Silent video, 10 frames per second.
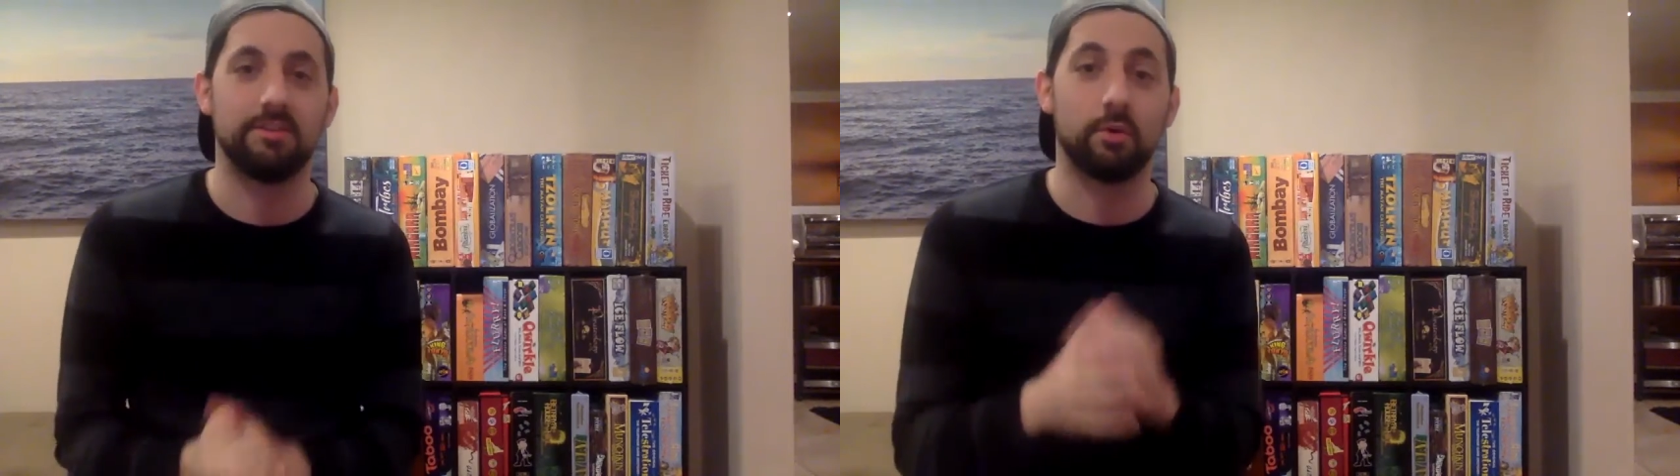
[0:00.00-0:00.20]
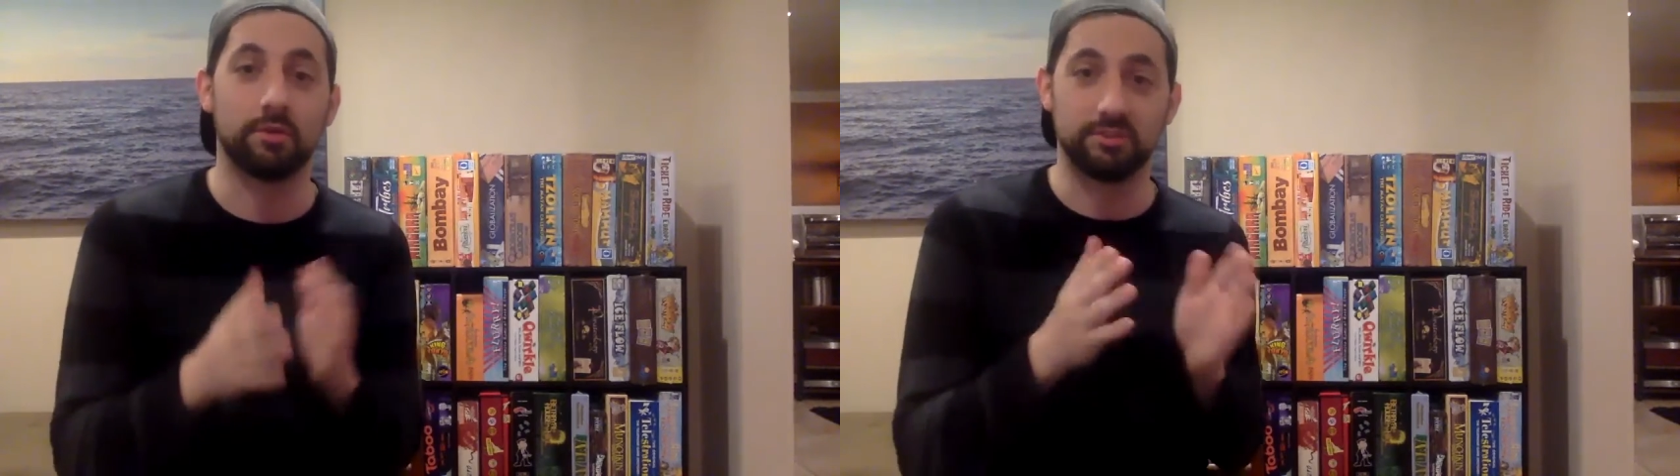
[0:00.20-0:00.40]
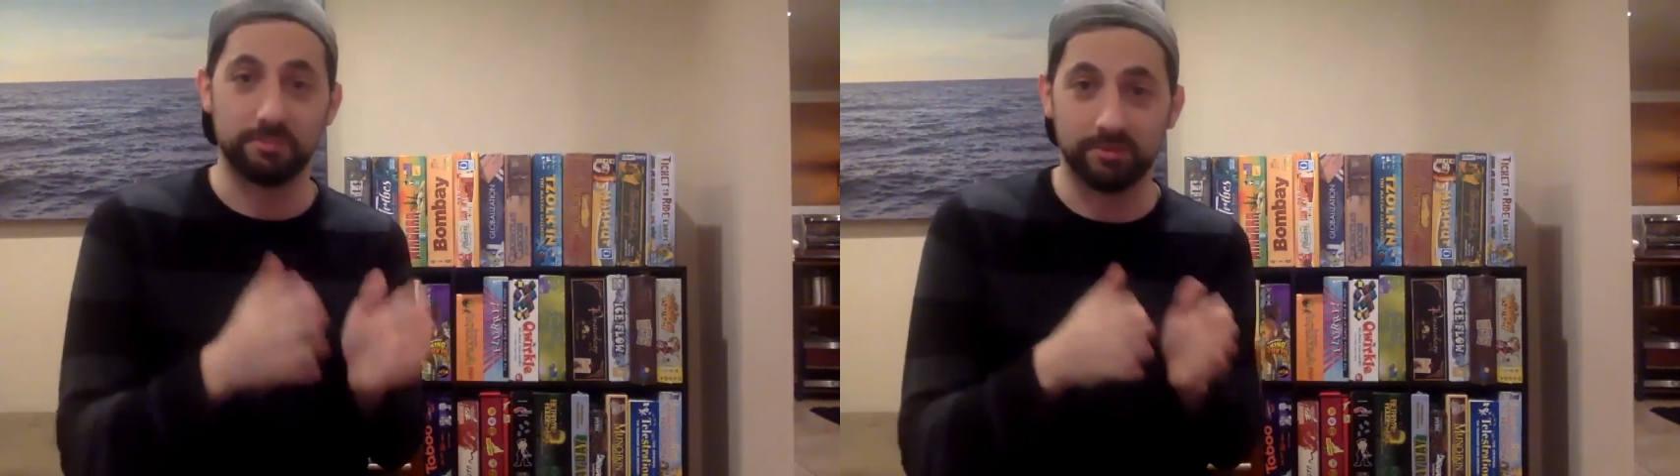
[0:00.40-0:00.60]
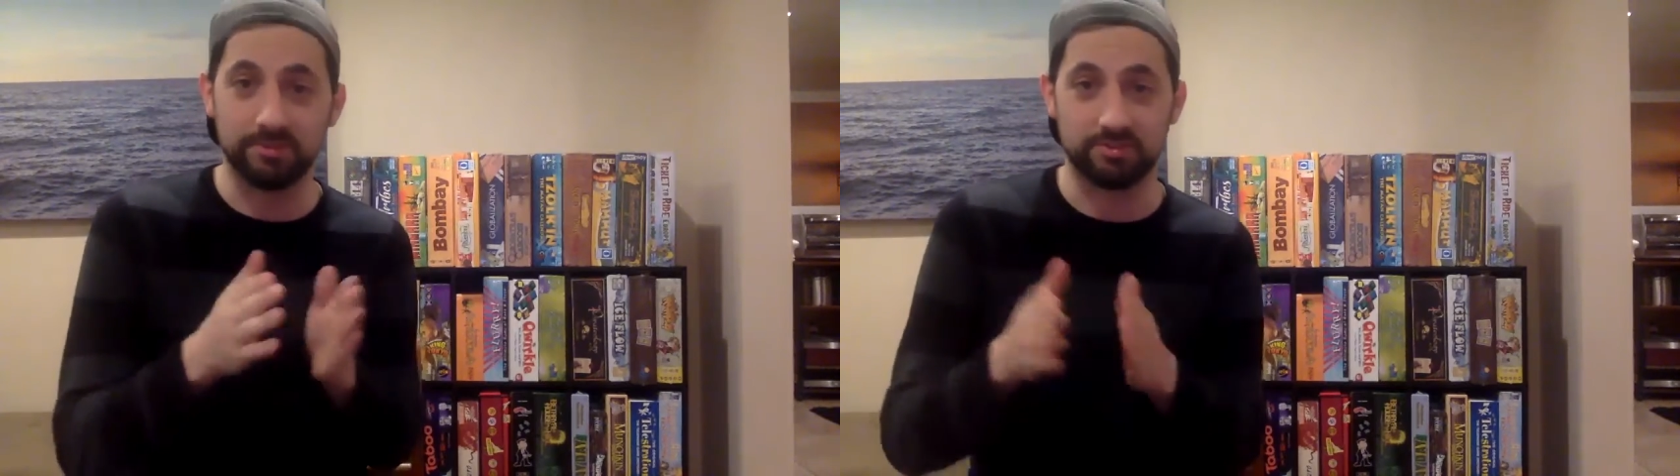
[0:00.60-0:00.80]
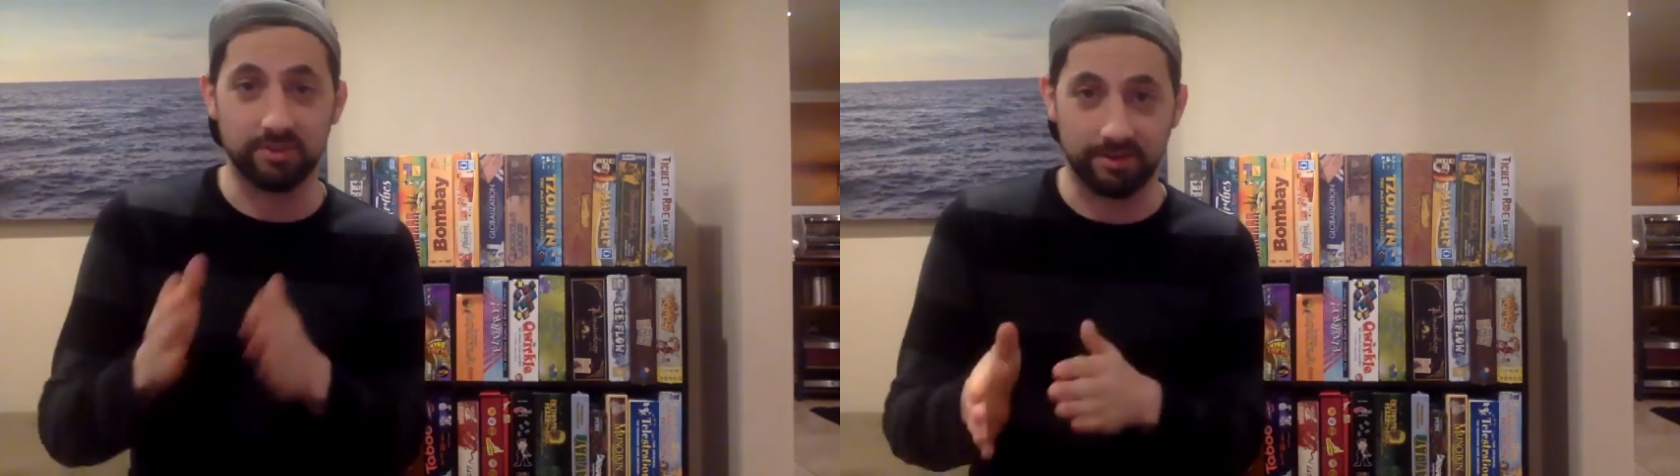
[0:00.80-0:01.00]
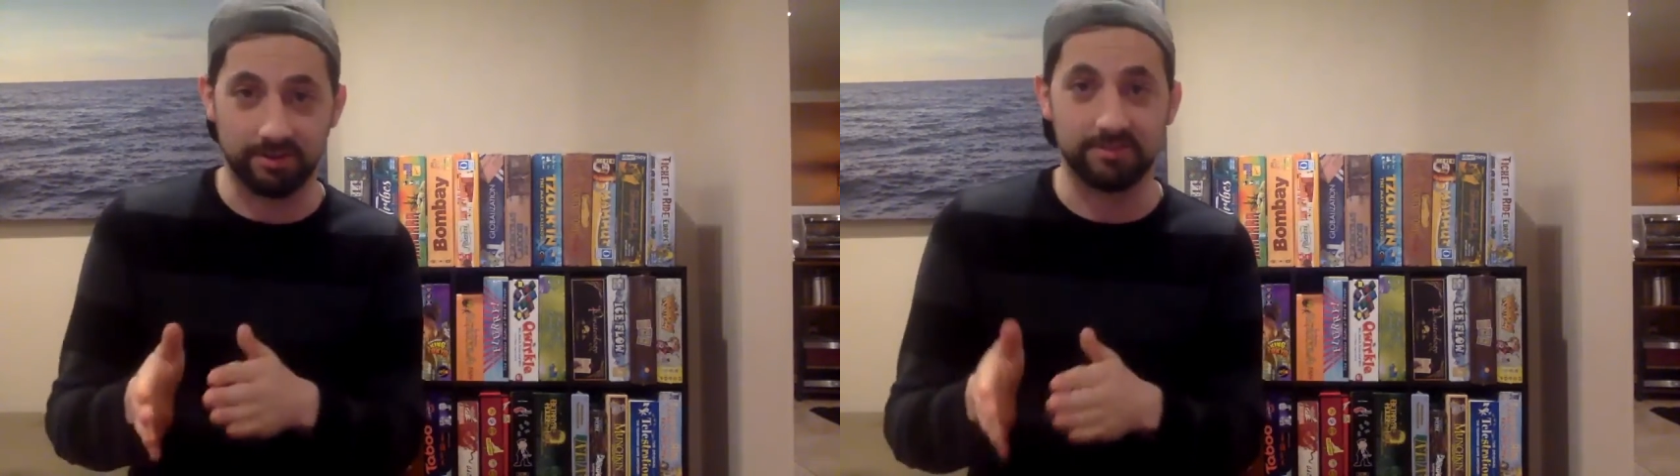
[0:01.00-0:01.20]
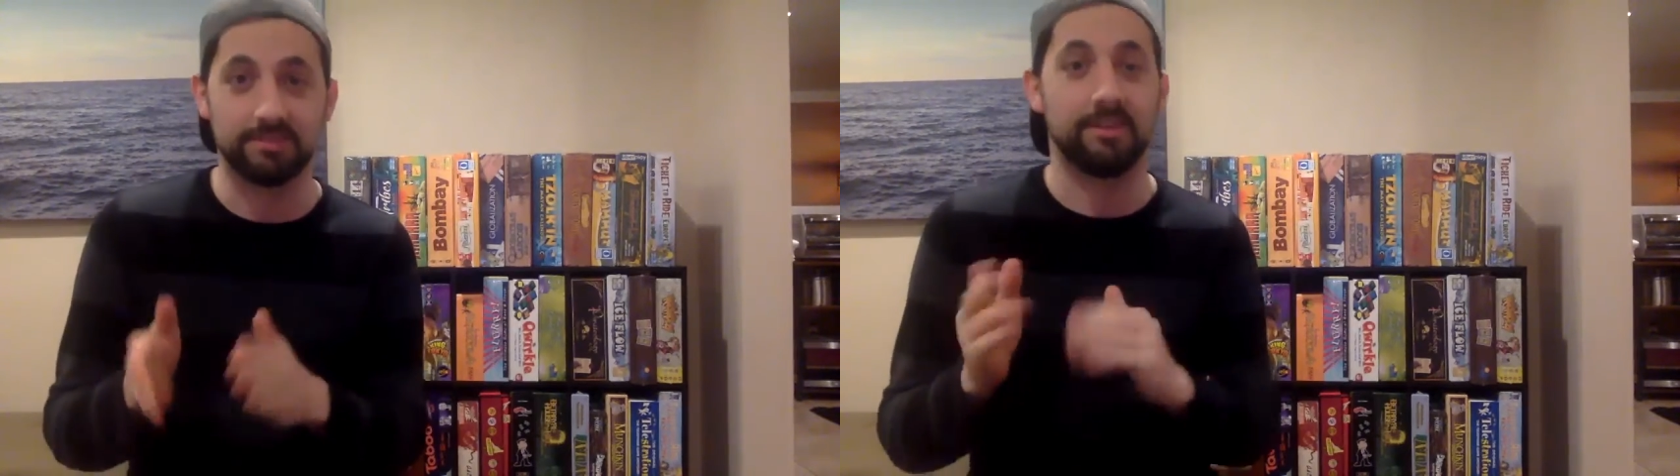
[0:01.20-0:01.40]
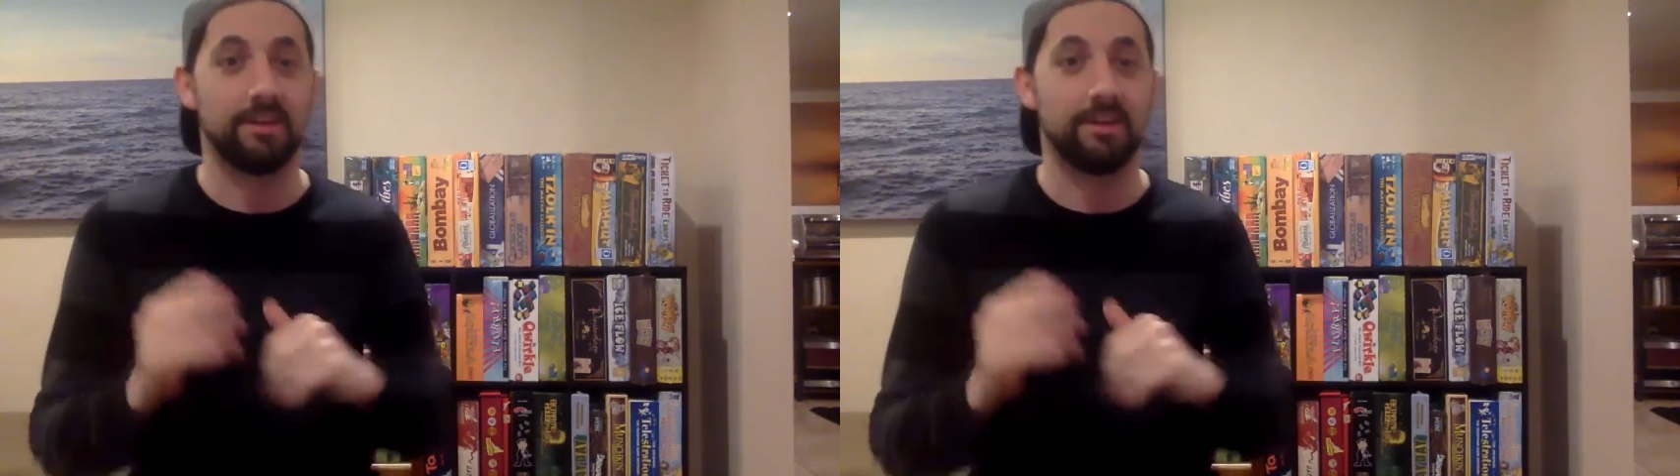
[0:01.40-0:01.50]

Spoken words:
or the Spiel des Jahres.